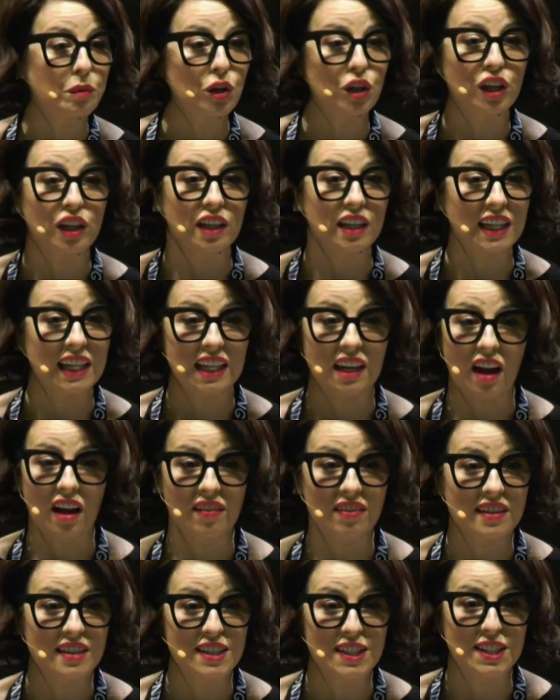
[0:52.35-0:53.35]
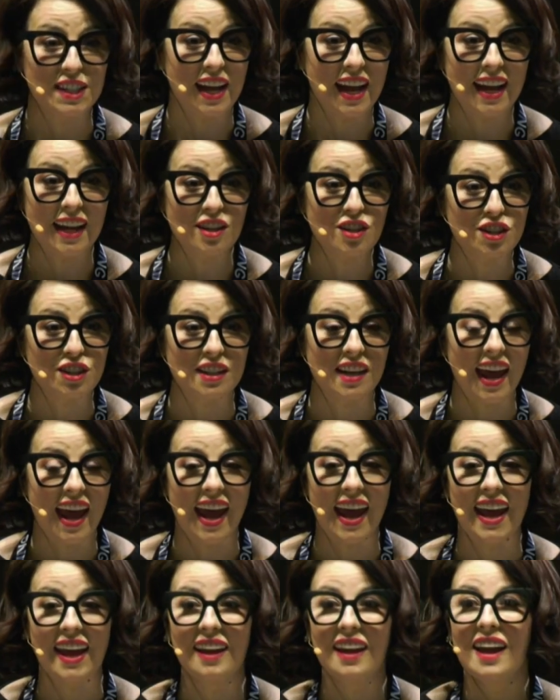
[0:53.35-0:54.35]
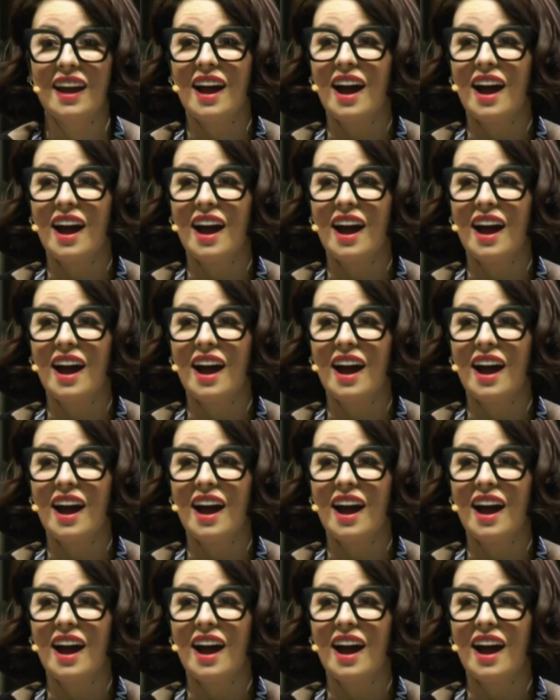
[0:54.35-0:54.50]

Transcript: cooking on this stage today.